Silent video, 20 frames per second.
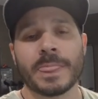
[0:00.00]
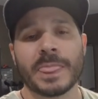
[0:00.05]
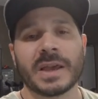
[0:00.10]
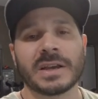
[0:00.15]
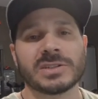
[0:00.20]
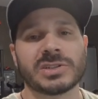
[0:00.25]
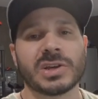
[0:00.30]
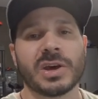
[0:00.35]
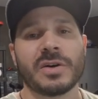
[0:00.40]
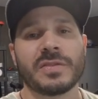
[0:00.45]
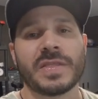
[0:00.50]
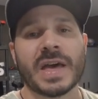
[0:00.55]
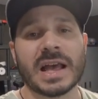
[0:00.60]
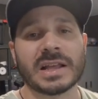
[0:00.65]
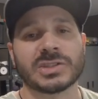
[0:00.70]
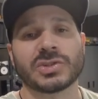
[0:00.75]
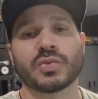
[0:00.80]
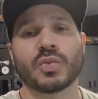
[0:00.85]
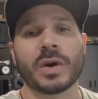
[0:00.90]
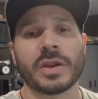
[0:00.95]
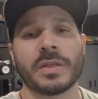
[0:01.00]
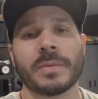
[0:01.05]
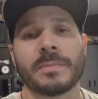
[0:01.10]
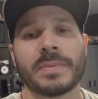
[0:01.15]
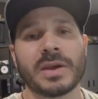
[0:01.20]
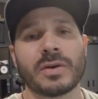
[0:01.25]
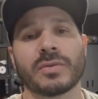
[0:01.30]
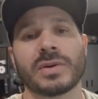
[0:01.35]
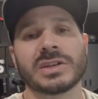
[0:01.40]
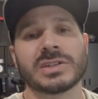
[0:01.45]
And so that's one of the
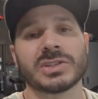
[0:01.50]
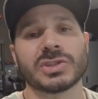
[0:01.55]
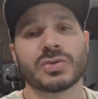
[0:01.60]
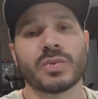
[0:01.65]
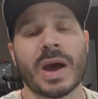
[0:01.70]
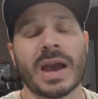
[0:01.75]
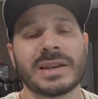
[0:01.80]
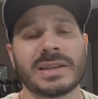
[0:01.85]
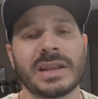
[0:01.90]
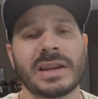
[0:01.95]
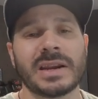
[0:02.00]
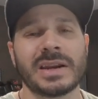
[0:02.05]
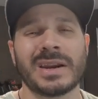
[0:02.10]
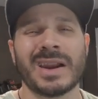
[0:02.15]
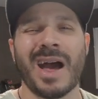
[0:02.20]
big reasons why I did it.